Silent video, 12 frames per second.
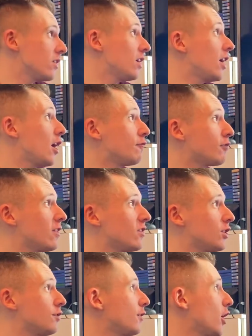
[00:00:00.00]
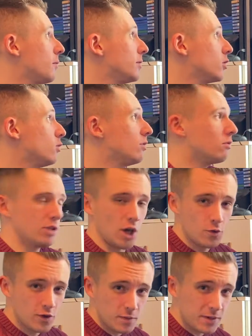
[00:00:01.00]
a fronted adverbial goes
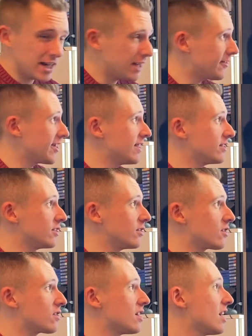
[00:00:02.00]
at the beginning of a sentence